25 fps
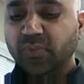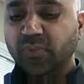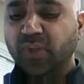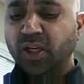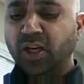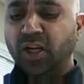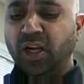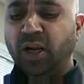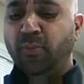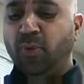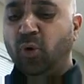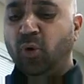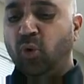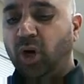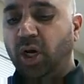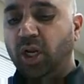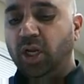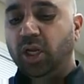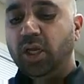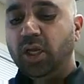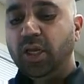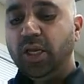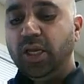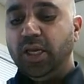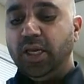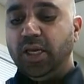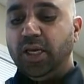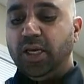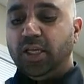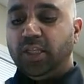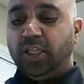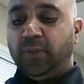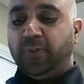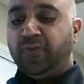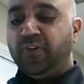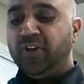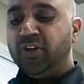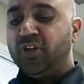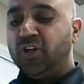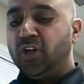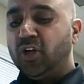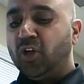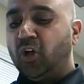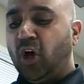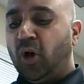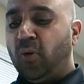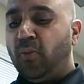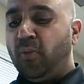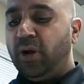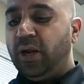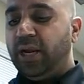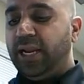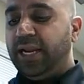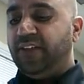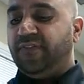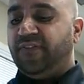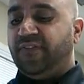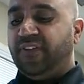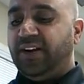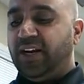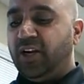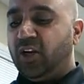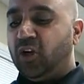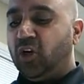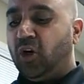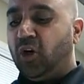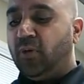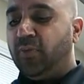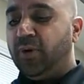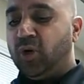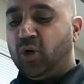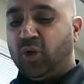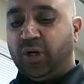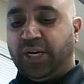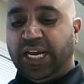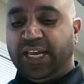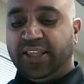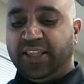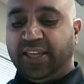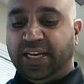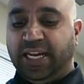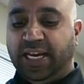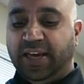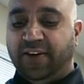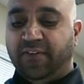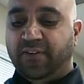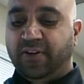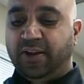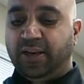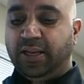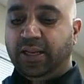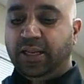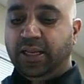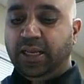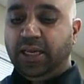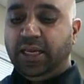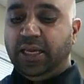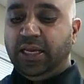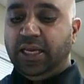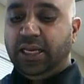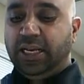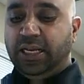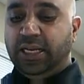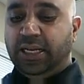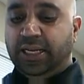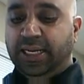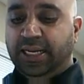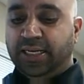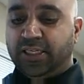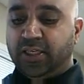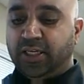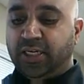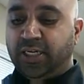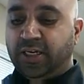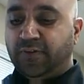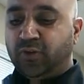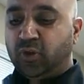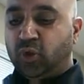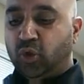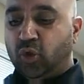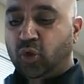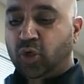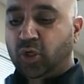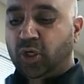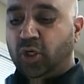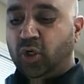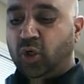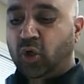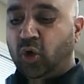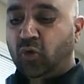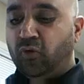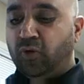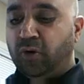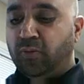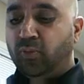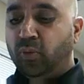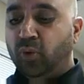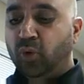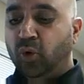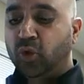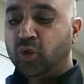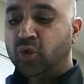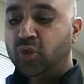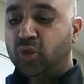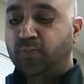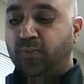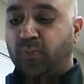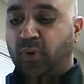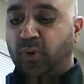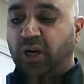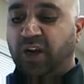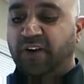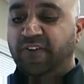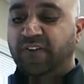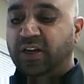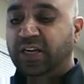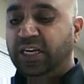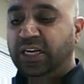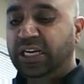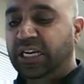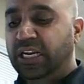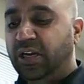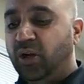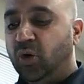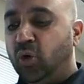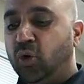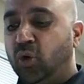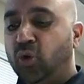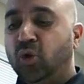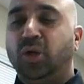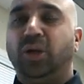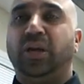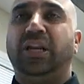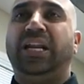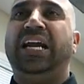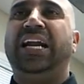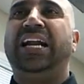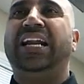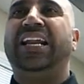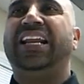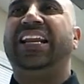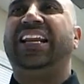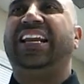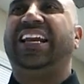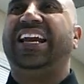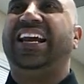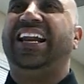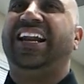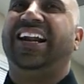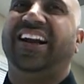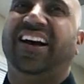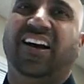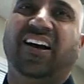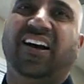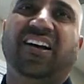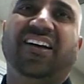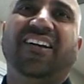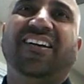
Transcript: Number one, the provincial government and the federal government together have legislative authority over most privately owned land in Canada.